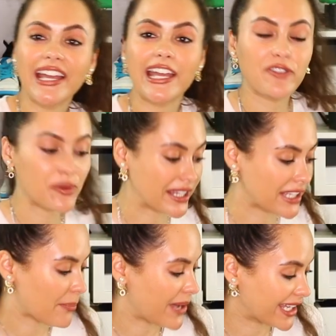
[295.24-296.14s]
if you think
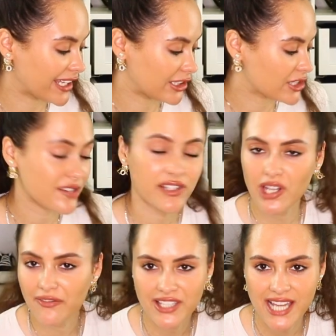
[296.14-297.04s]
that I'm packing a lot of
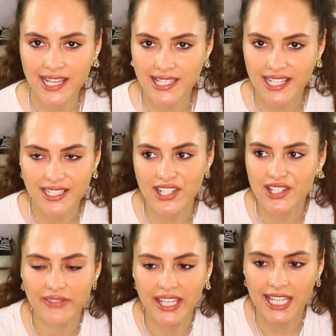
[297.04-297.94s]
stuff for 10 days and
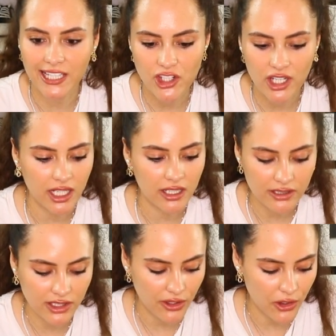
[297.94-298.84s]
it's a vacation
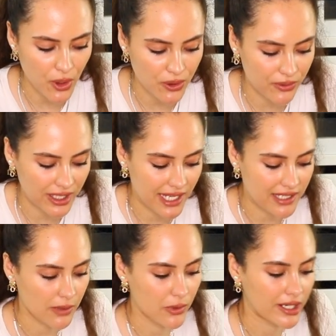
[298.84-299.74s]
and, you know, you only really
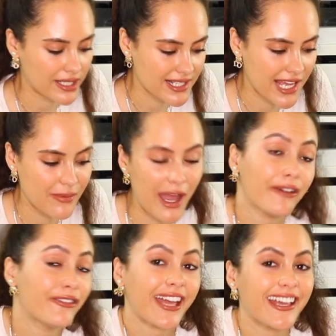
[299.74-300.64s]
end up wearing the same
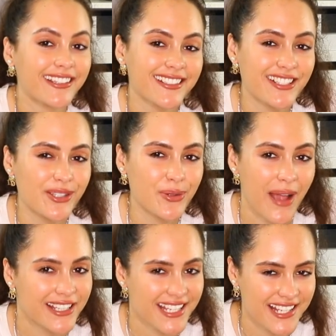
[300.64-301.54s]
outfit
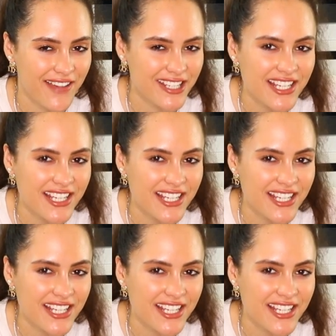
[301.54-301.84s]
27